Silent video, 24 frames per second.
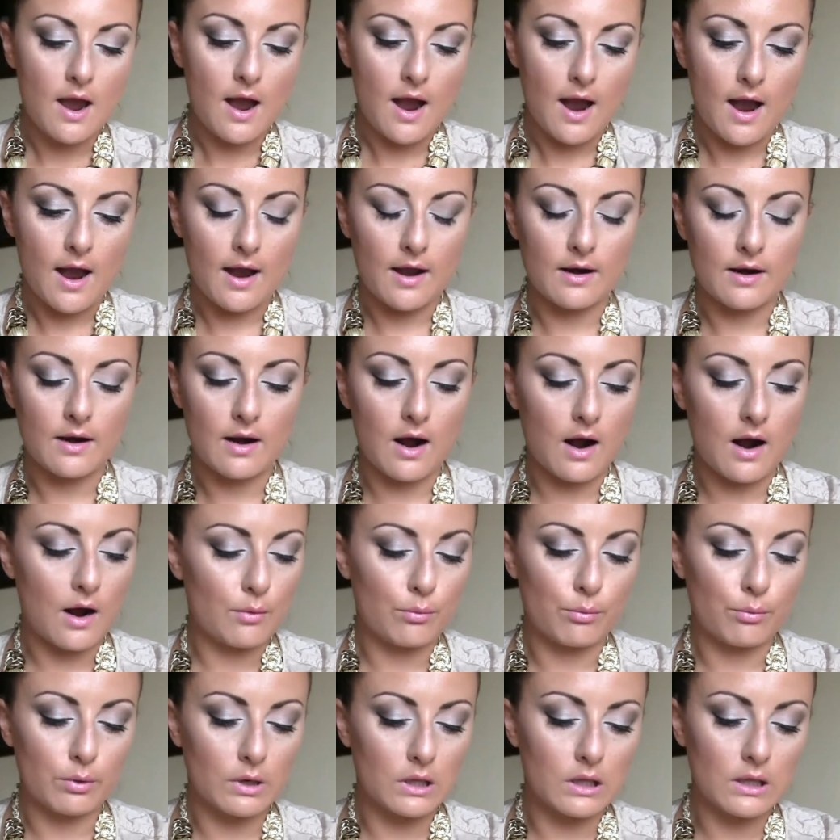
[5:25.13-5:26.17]
And I
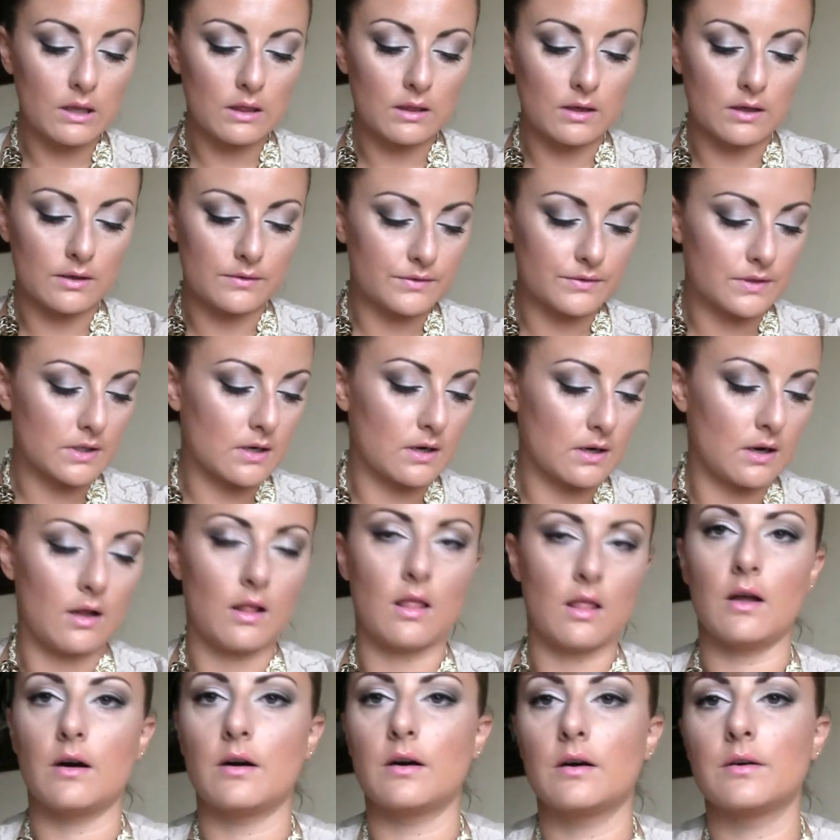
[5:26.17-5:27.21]
really love the
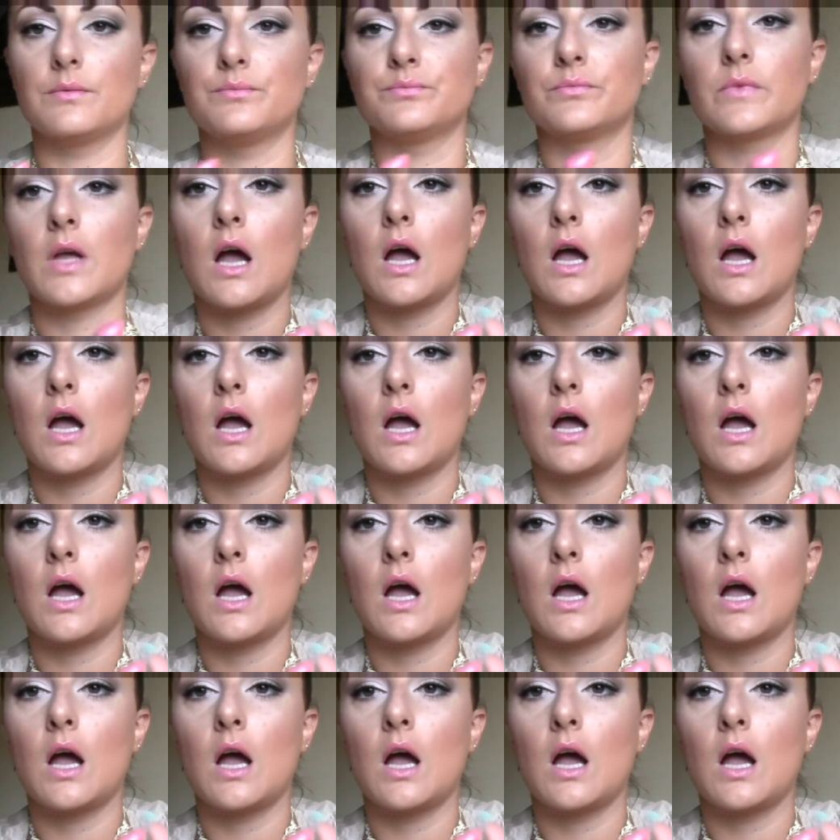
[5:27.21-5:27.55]
color.